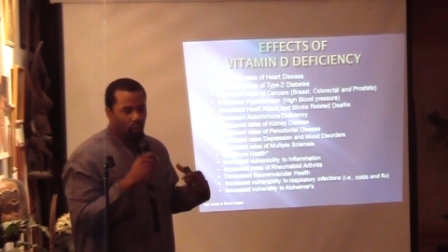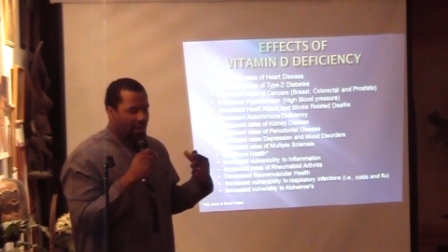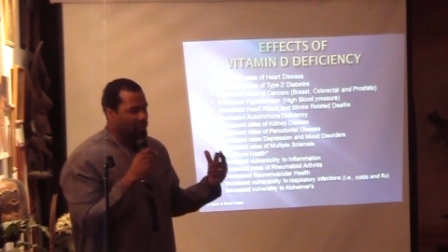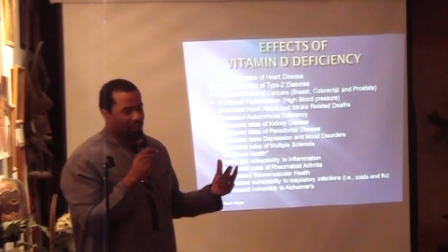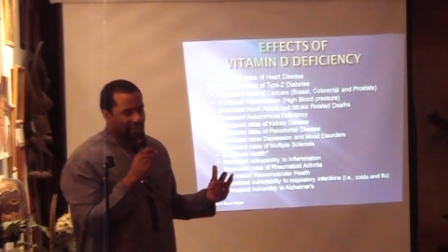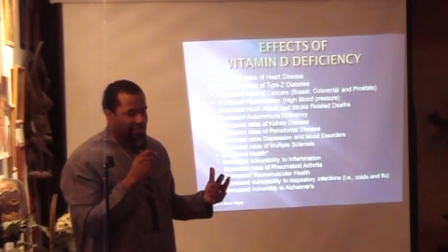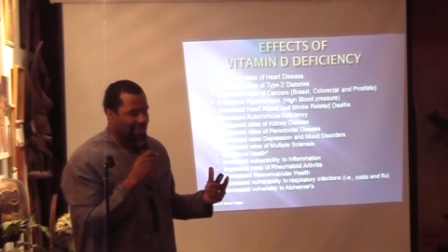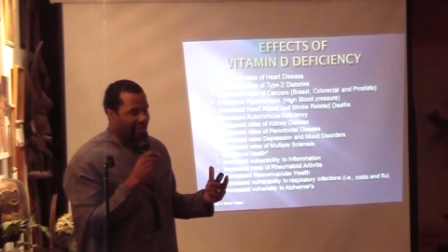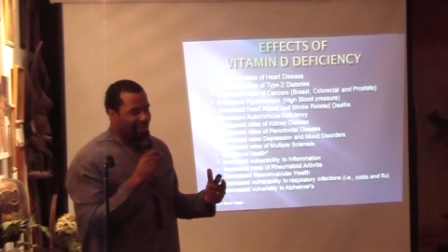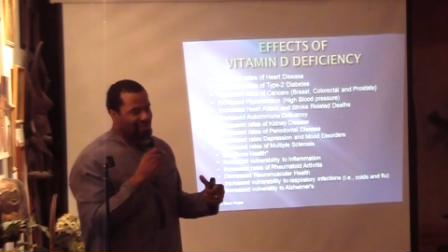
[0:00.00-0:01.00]
Whatever reason
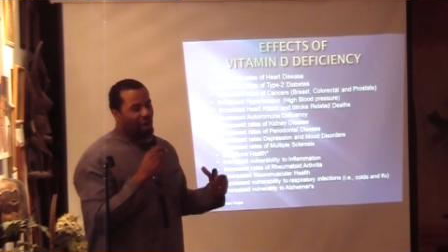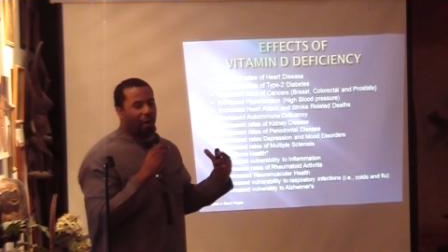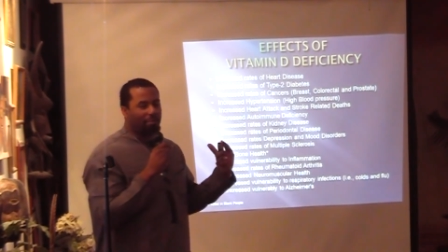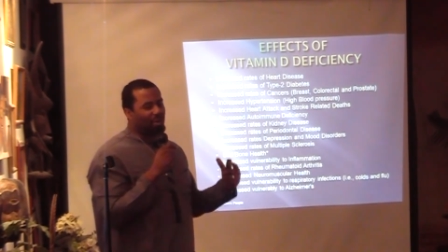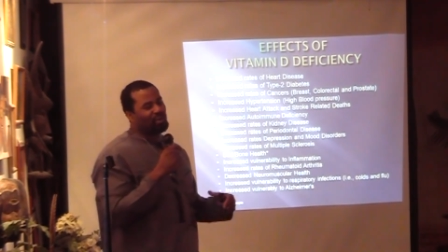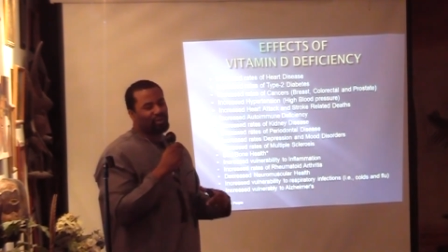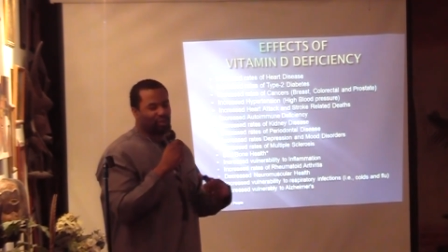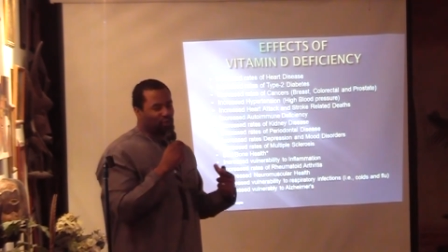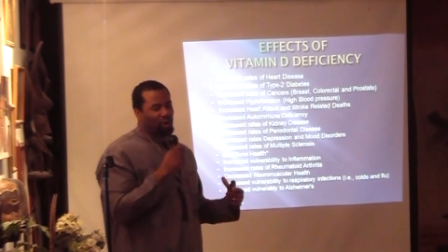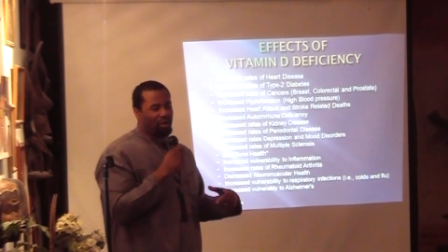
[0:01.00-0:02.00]
it is, our
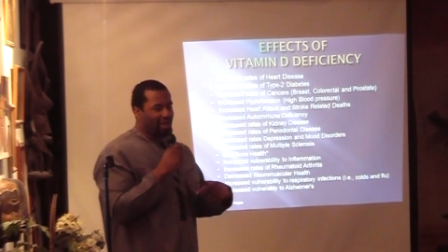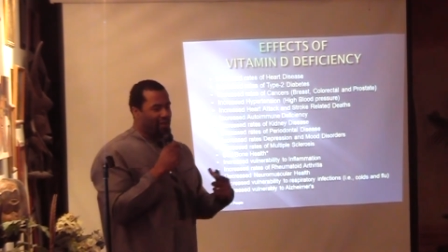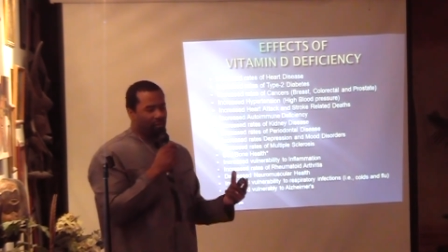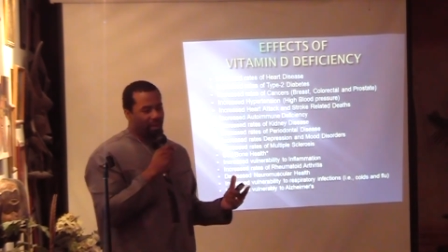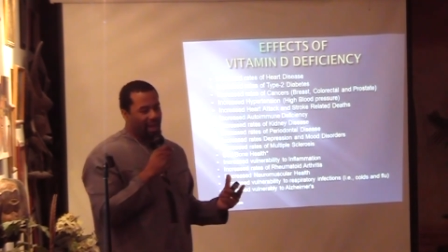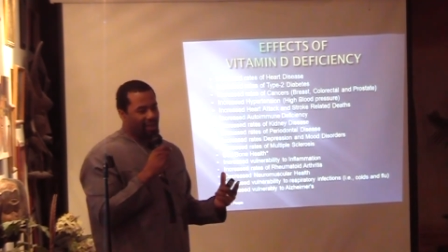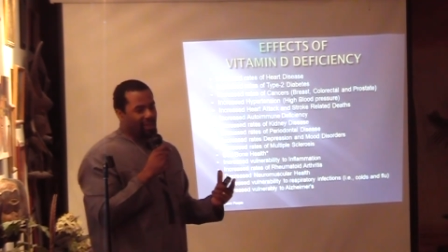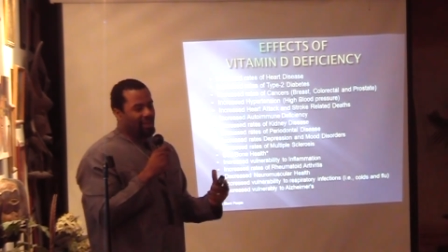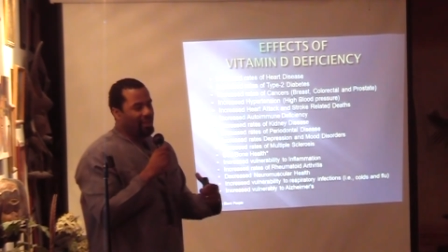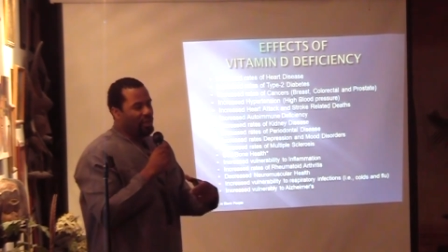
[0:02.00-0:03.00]
bones are stronger than
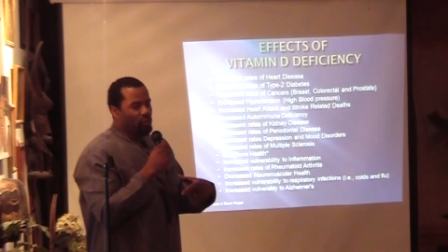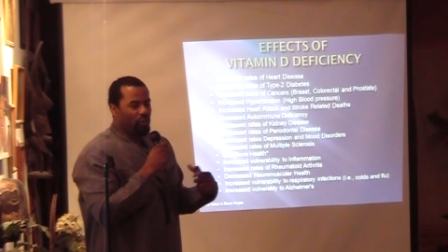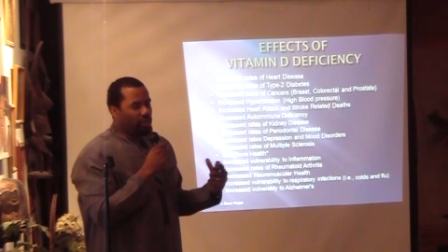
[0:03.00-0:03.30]
everybody,